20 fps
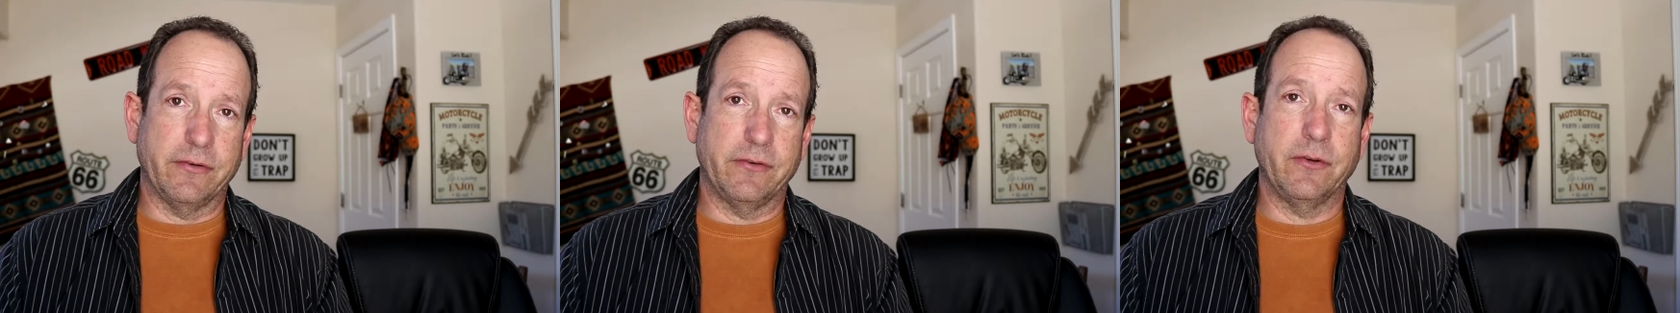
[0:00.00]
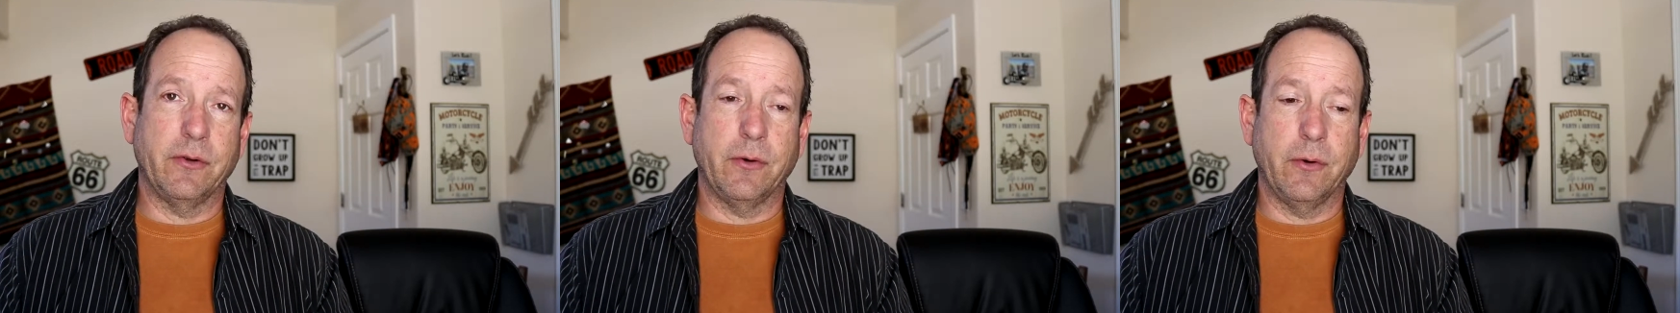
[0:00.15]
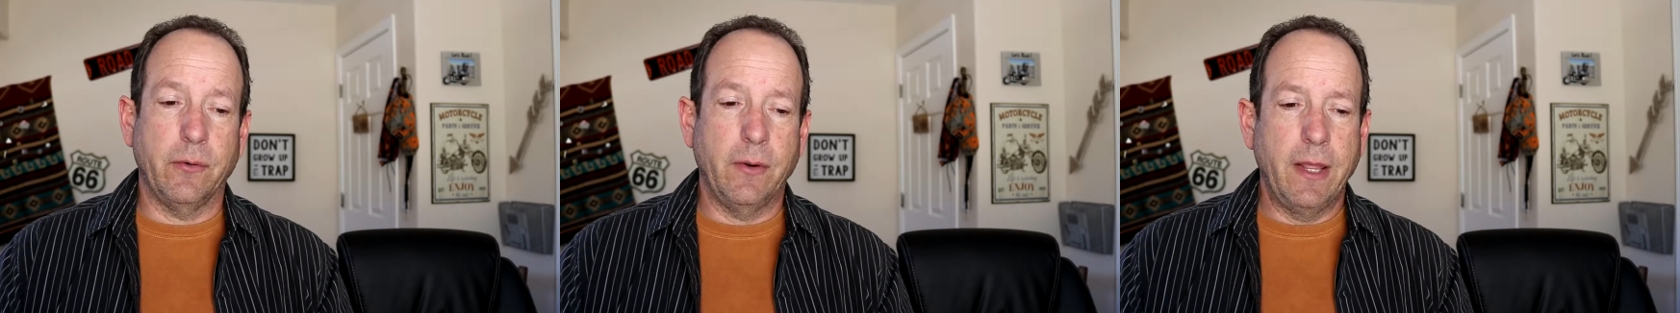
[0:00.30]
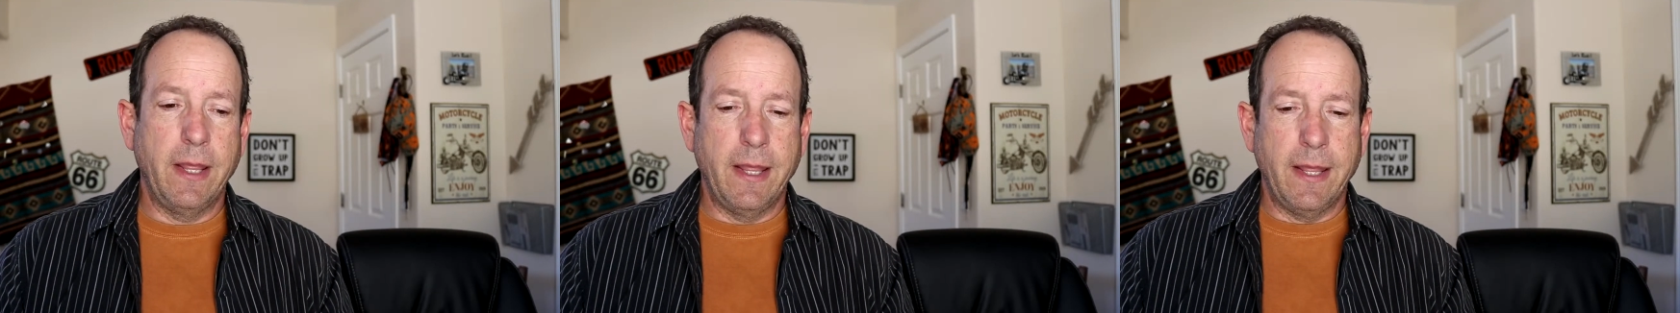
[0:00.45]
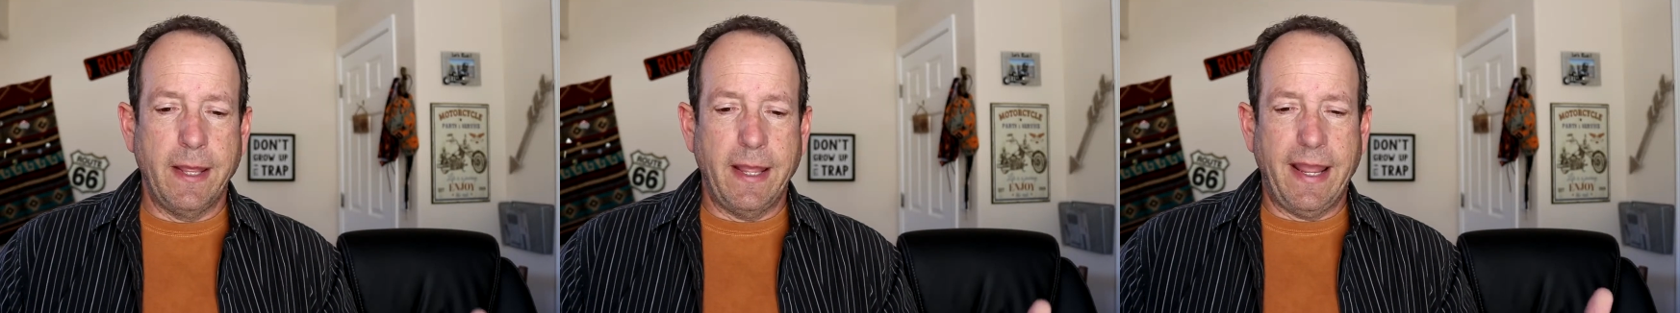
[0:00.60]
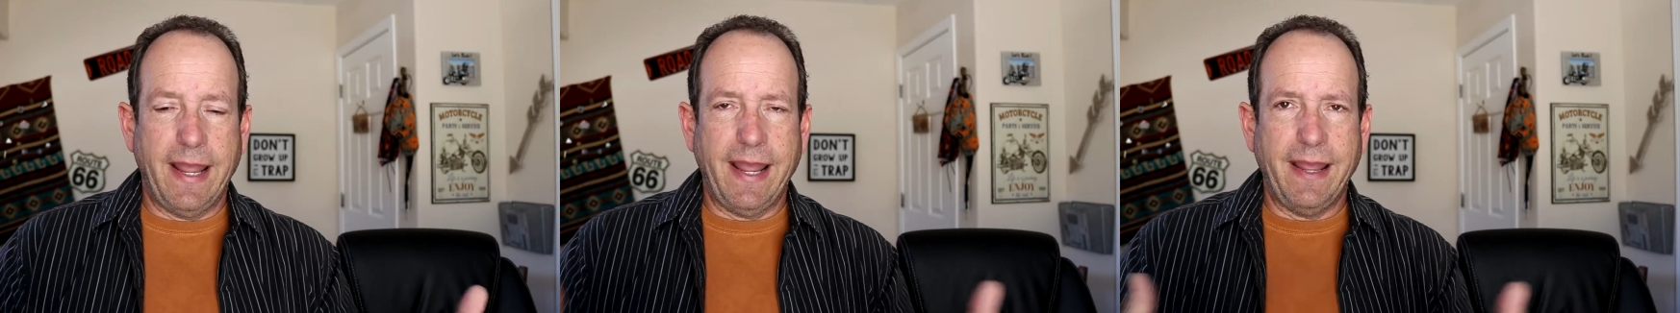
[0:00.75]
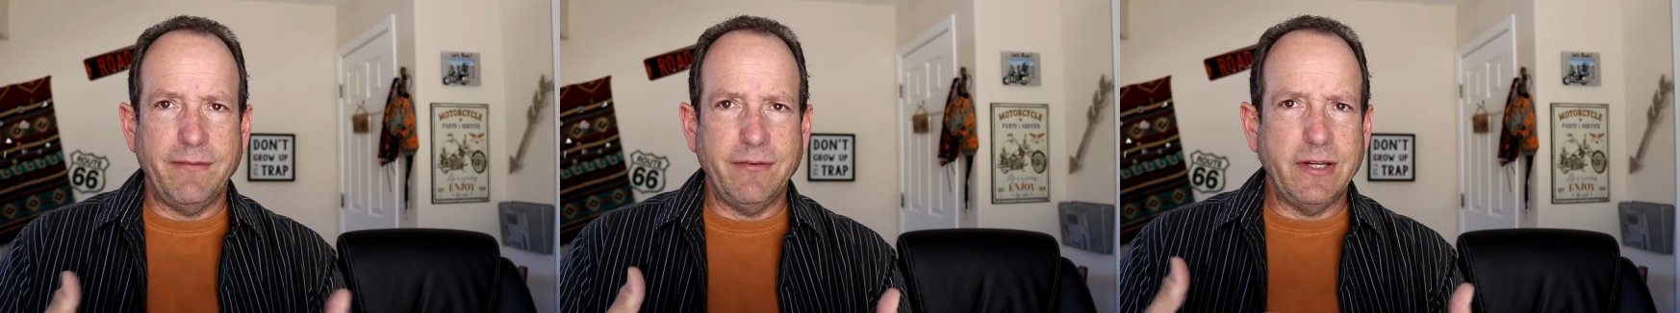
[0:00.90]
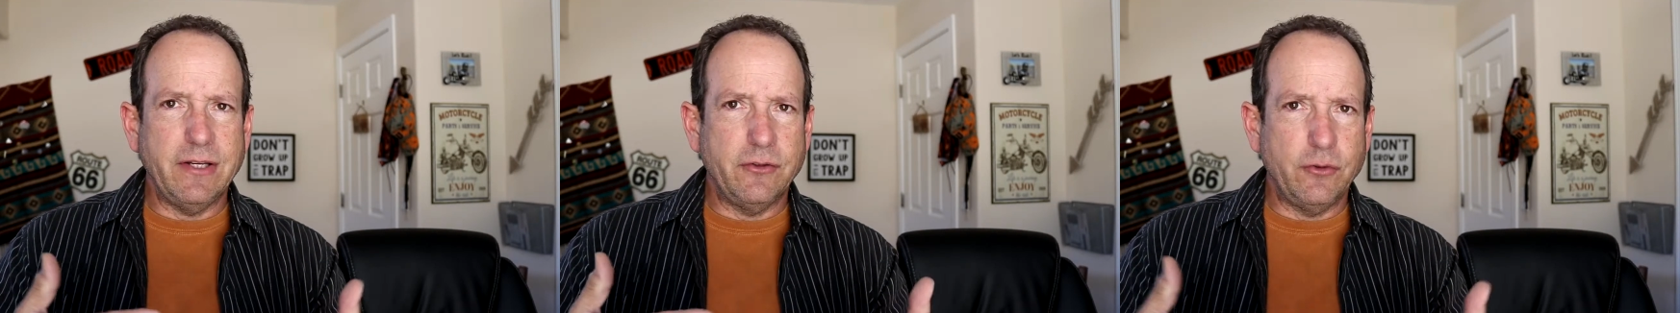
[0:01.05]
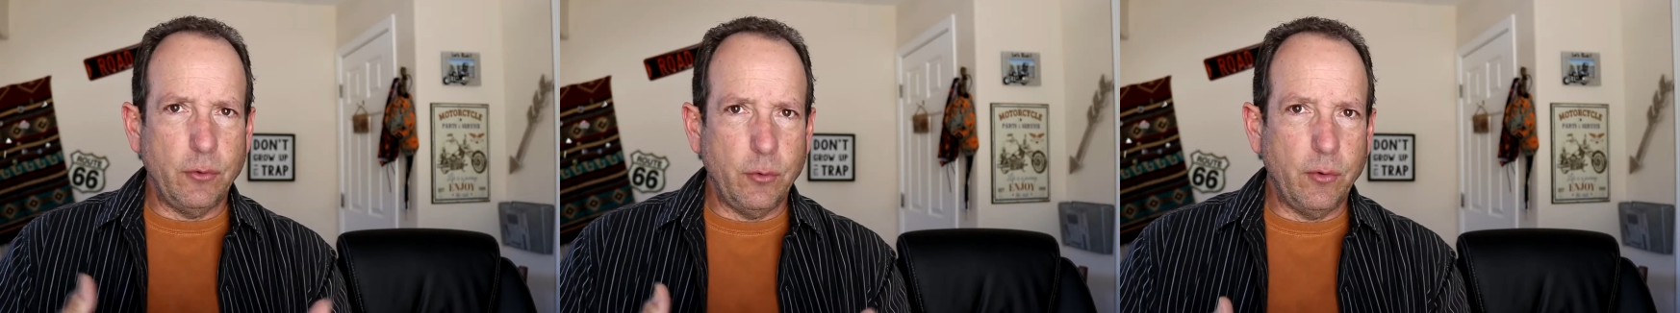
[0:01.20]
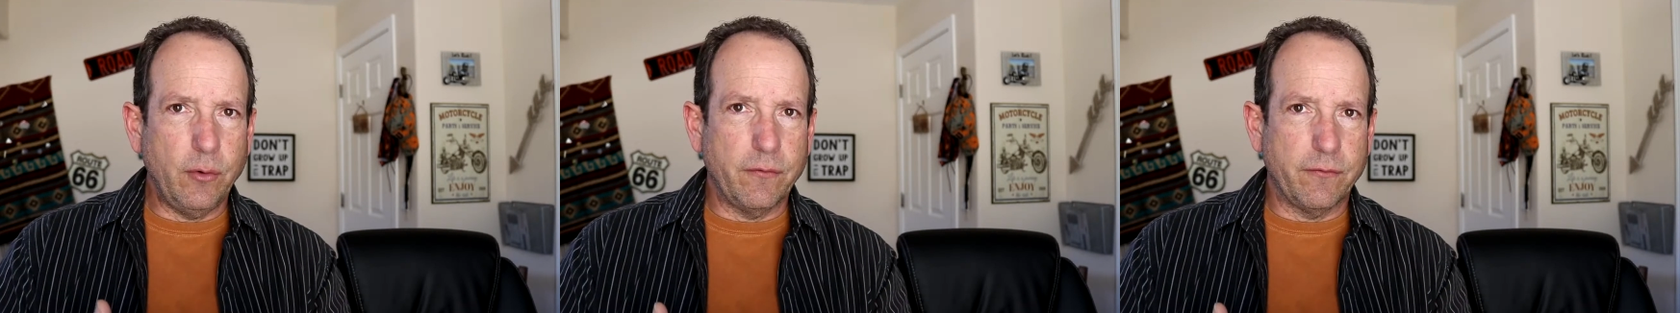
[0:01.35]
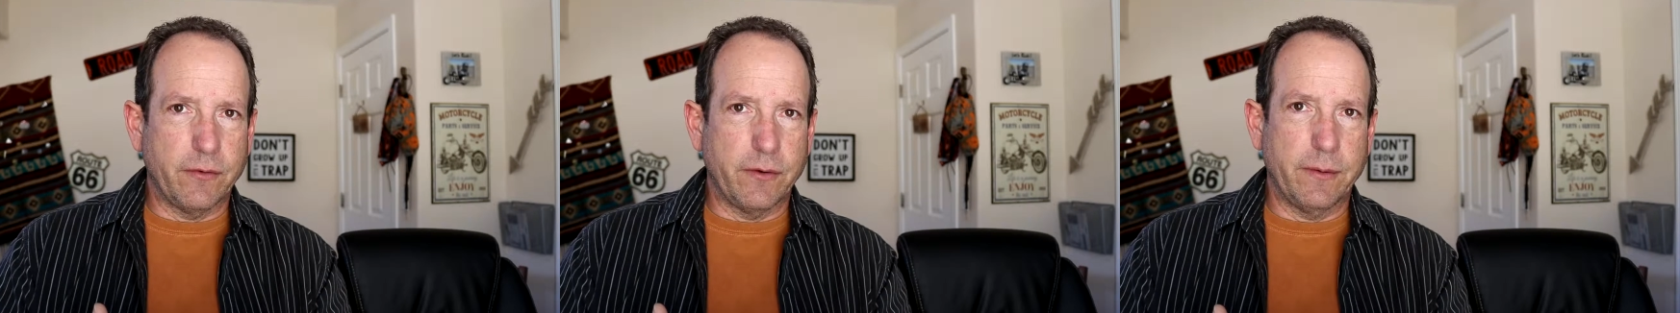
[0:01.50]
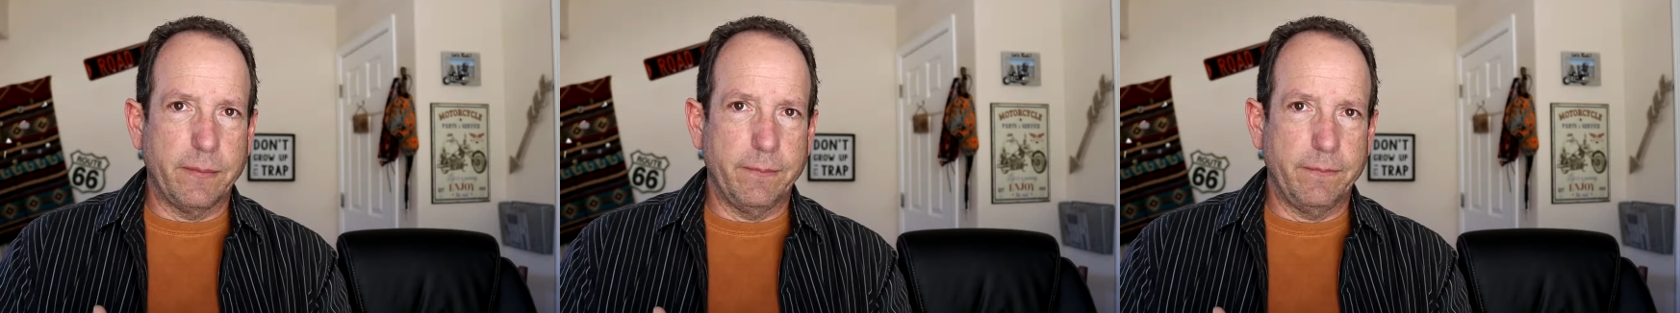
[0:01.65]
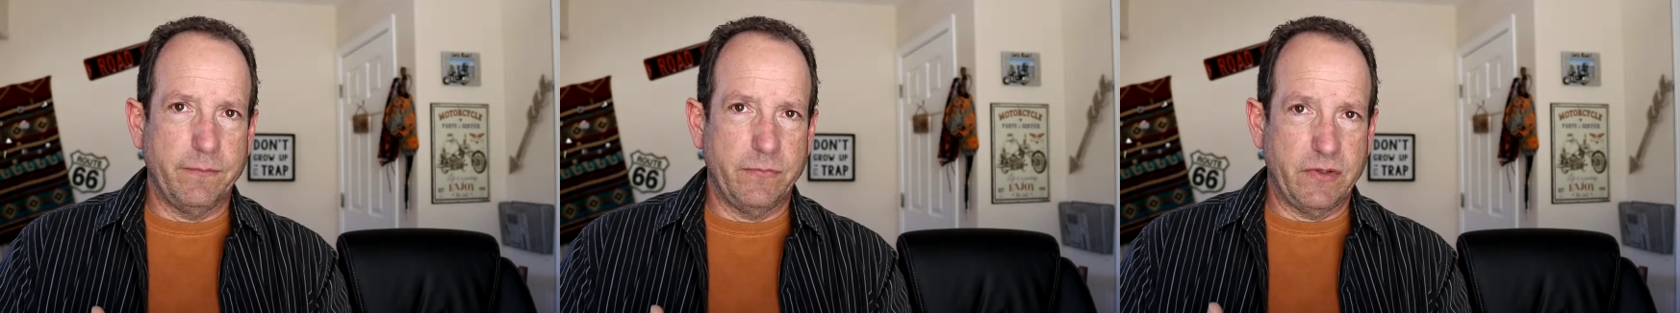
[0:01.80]
So having two of
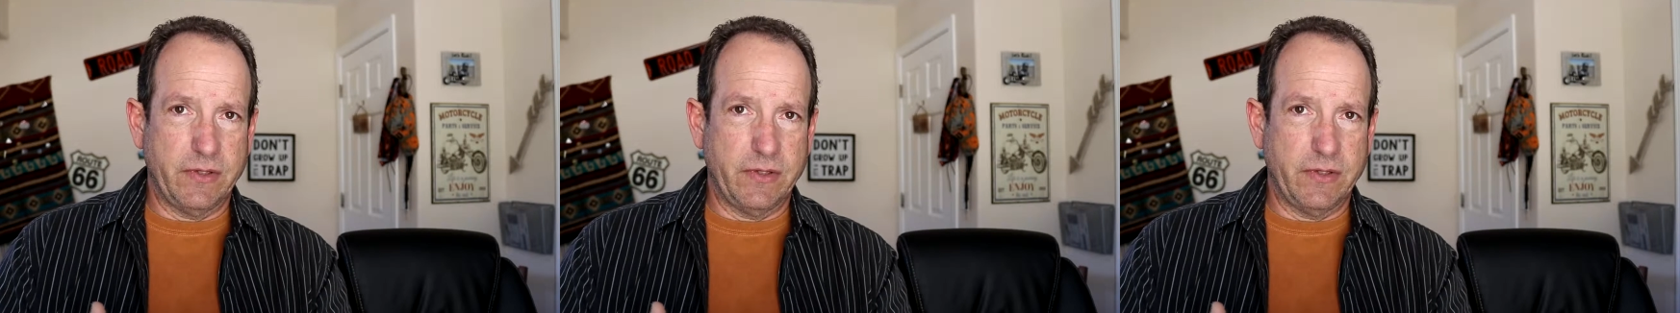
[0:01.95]
them